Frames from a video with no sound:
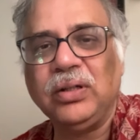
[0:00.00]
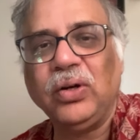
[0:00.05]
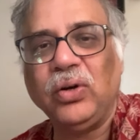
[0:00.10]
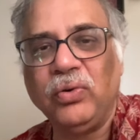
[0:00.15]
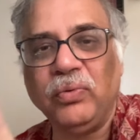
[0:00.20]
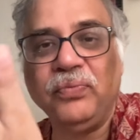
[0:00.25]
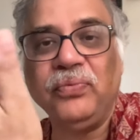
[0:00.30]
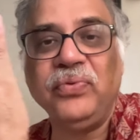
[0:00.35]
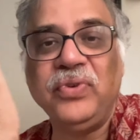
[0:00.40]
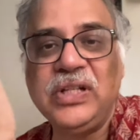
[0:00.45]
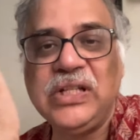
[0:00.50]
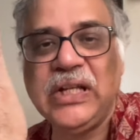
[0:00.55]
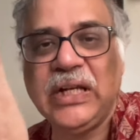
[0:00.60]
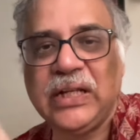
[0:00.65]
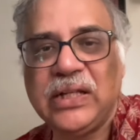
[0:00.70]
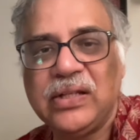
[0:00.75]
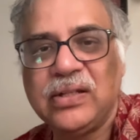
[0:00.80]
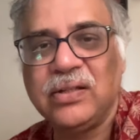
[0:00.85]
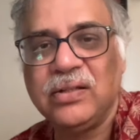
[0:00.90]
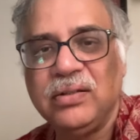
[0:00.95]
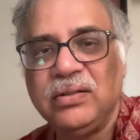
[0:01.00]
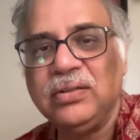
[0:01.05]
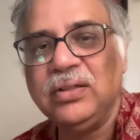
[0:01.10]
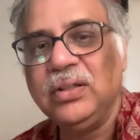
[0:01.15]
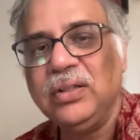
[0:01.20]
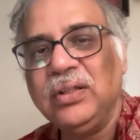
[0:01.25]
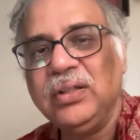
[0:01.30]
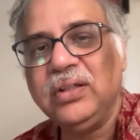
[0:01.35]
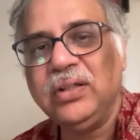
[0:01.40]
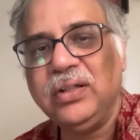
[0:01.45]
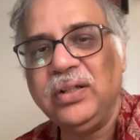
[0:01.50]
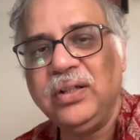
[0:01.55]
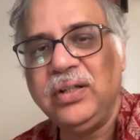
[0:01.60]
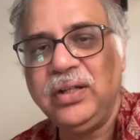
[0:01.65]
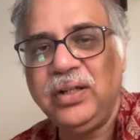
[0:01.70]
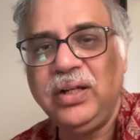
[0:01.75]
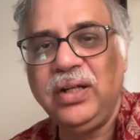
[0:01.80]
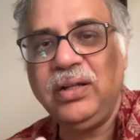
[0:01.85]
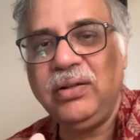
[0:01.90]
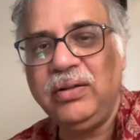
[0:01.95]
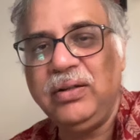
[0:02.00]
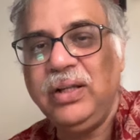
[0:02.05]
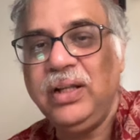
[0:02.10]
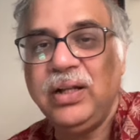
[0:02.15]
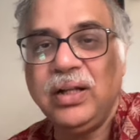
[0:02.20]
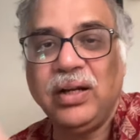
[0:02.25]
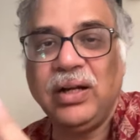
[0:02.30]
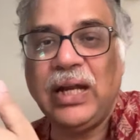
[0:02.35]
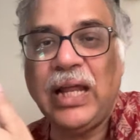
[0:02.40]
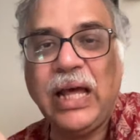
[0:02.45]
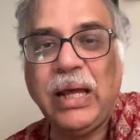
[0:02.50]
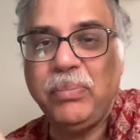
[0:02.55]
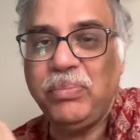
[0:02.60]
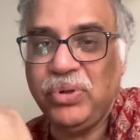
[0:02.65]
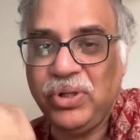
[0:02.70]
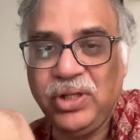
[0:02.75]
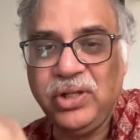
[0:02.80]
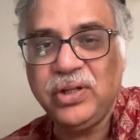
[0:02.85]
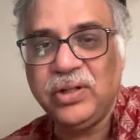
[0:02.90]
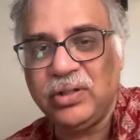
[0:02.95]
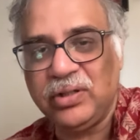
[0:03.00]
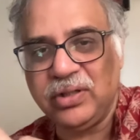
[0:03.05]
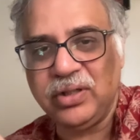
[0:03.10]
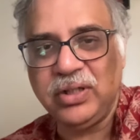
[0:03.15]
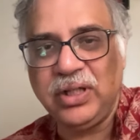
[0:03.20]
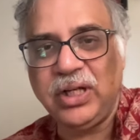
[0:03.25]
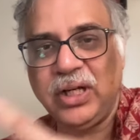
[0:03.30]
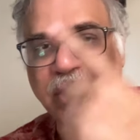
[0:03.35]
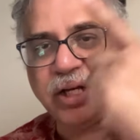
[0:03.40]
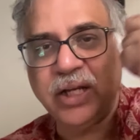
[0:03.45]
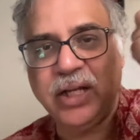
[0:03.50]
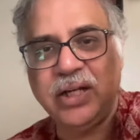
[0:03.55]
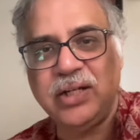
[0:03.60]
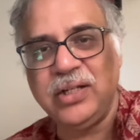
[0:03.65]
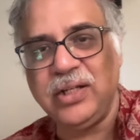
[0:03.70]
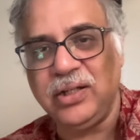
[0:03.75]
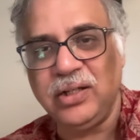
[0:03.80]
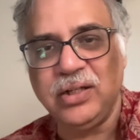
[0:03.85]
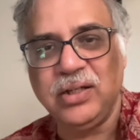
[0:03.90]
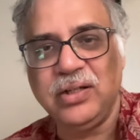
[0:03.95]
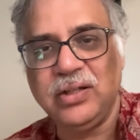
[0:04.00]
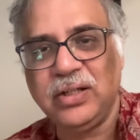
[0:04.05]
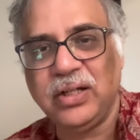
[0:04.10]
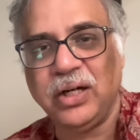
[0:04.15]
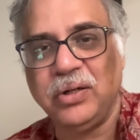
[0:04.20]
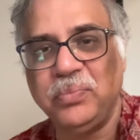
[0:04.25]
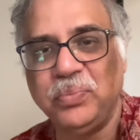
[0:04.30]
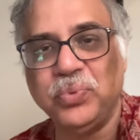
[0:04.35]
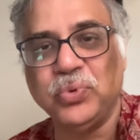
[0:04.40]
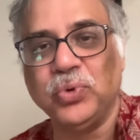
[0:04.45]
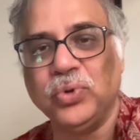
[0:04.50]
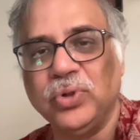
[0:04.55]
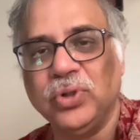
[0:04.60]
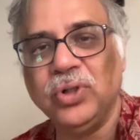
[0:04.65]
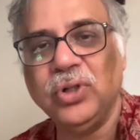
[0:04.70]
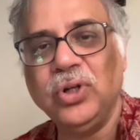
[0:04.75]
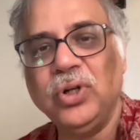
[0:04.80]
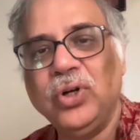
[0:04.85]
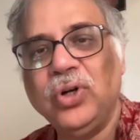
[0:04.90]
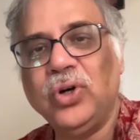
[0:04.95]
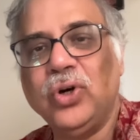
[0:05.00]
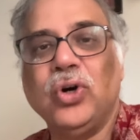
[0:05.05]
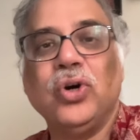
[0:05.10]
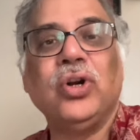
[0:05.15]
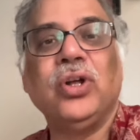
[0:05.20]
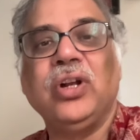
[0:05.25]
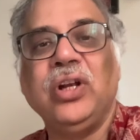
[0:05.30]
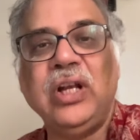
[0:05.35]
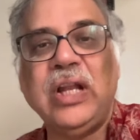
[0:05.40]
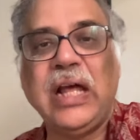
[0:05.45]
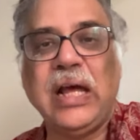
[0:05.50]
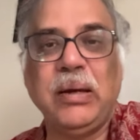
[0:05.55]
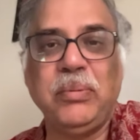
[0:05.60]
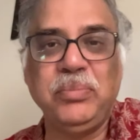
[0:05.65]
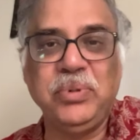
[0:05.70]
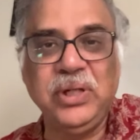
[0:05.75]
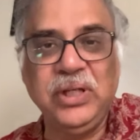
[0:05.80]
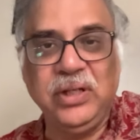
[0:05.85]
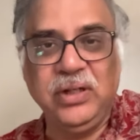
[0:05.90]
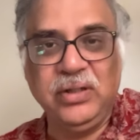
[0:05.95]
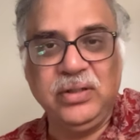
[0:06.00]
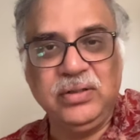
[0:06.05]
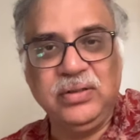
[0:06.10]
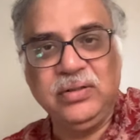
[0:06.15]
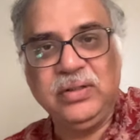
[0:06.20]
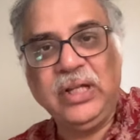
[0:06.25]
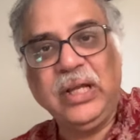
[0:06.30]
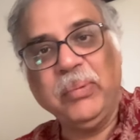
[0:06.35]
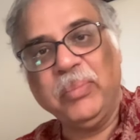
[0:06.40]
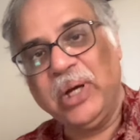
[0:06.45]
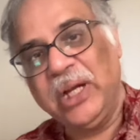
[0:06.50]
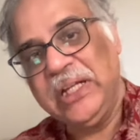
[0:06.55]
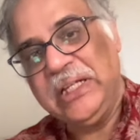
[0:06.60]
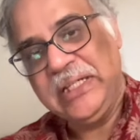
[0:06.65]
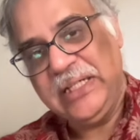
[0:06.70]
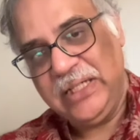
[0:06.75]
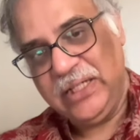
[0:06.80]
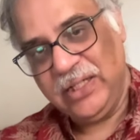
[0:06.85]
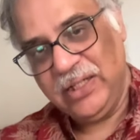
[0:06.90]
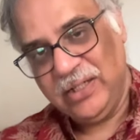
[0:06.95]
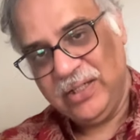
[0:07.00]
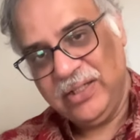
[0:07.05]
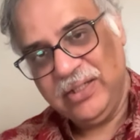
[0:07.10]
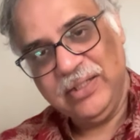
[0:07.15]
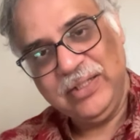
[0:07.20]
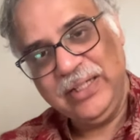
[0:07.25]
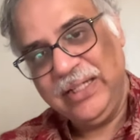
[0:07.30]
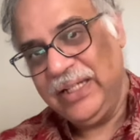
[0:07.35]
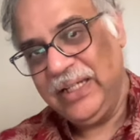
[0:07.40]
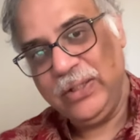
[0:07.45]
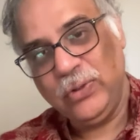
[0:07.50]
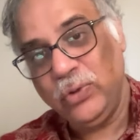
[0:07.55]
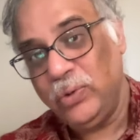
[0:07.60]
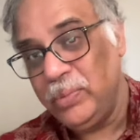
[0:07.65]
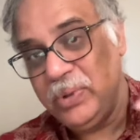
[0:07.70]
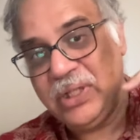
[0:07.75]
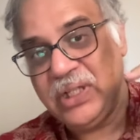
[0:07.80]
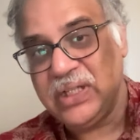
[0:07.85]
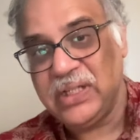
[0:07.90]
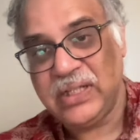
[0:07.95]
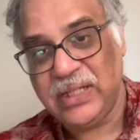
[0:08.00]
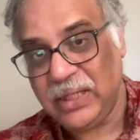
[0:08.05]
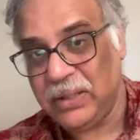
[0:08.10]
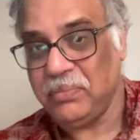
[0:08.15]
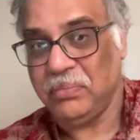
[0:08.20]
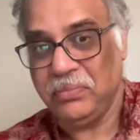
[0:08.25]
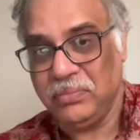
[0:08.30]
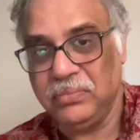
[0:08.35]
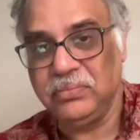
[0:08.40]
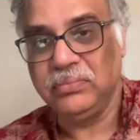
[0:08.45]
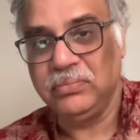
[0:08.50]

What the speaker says: of physics in a lab here in IIT Kanpur or a lab in MIT, it will be the same,